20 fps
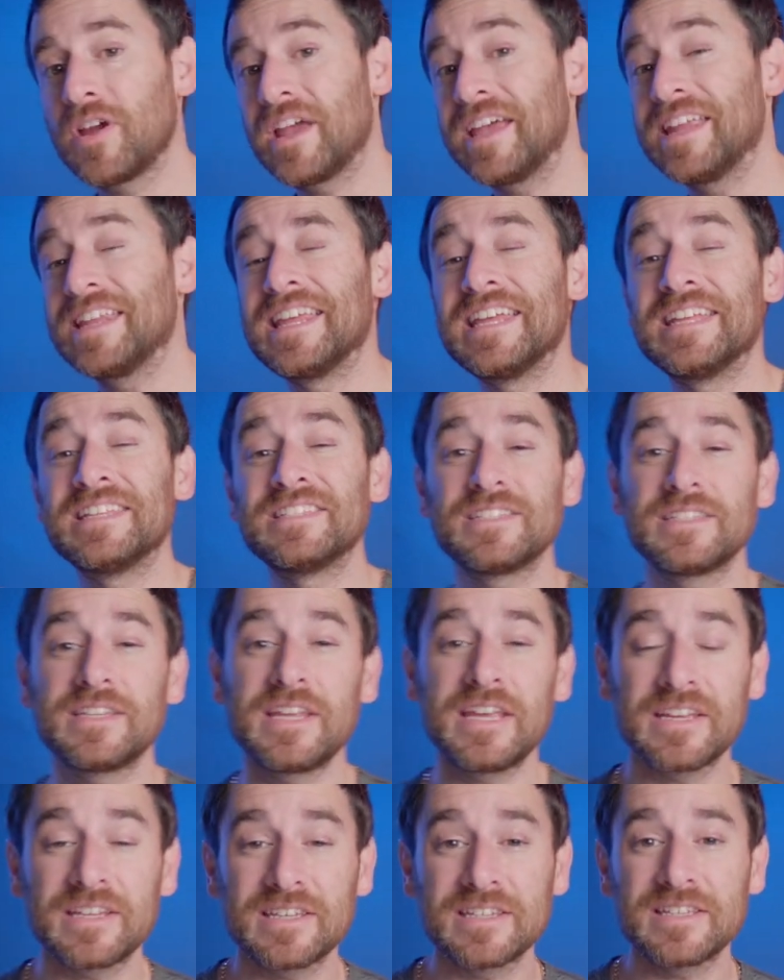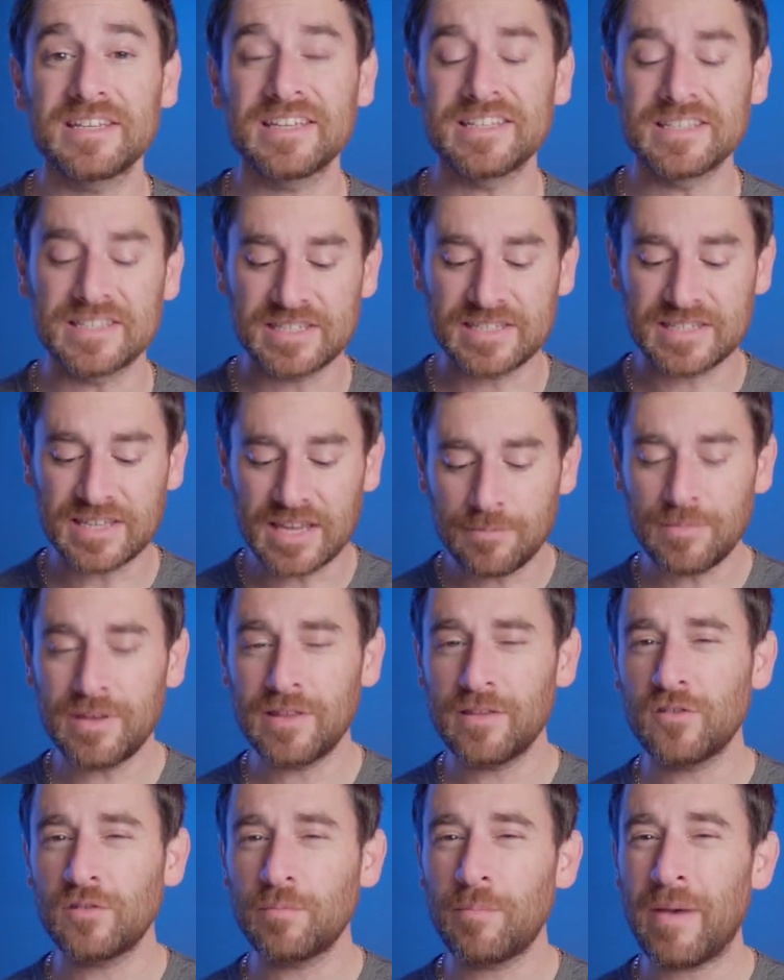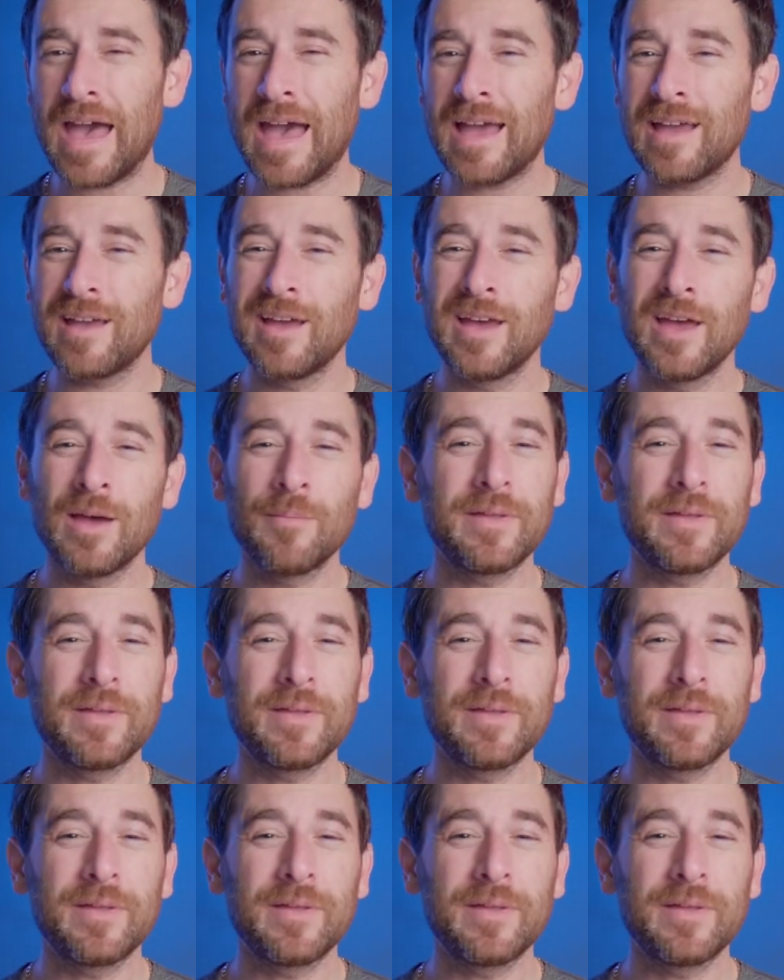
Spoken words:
at Instinct did send me this bag,